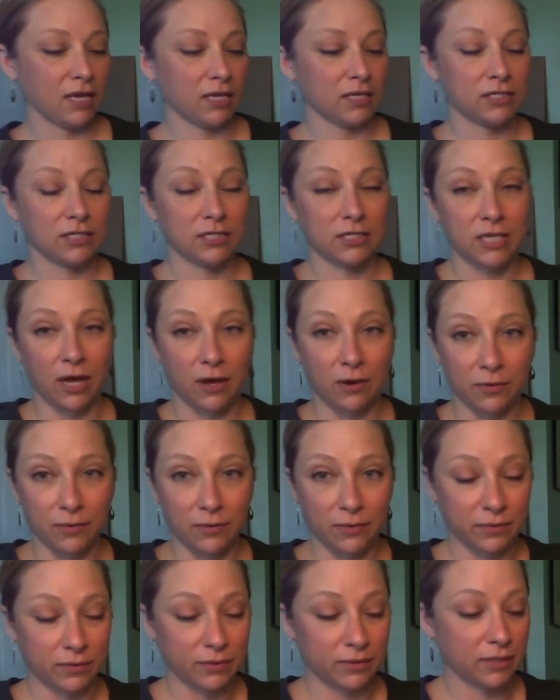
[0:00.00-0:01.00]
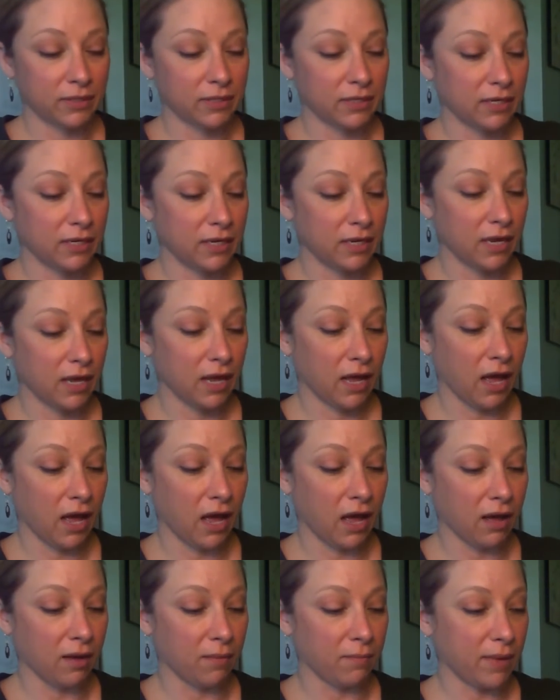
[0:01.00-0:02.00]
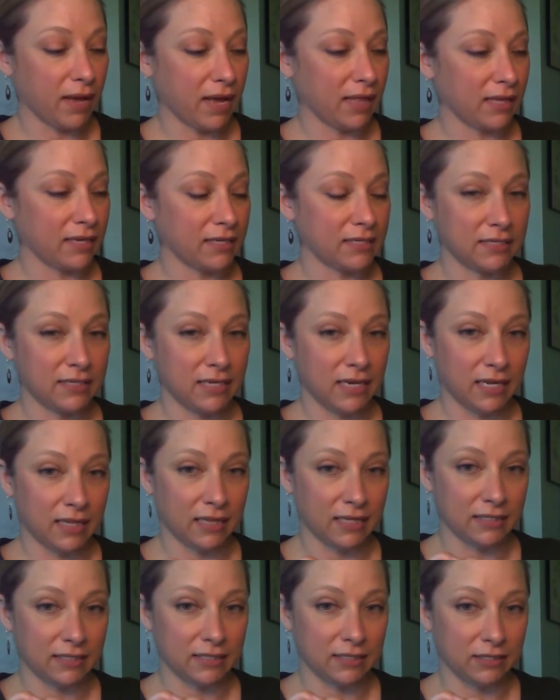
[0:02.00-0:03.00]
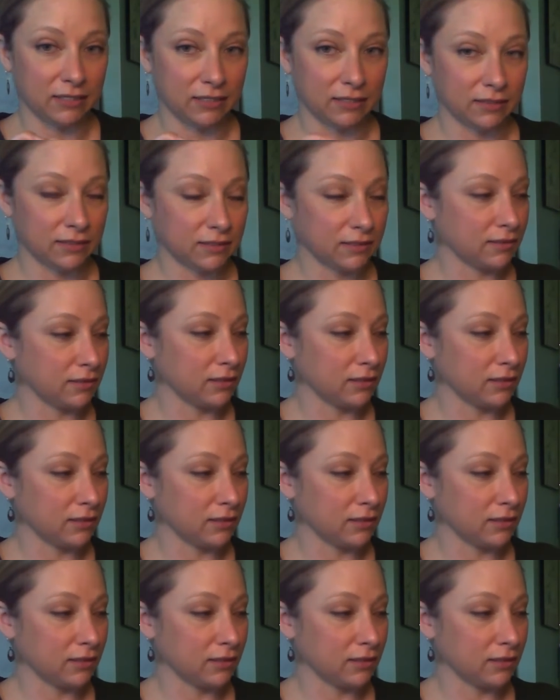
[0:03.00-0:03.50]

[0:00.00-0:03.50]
So I like to take this little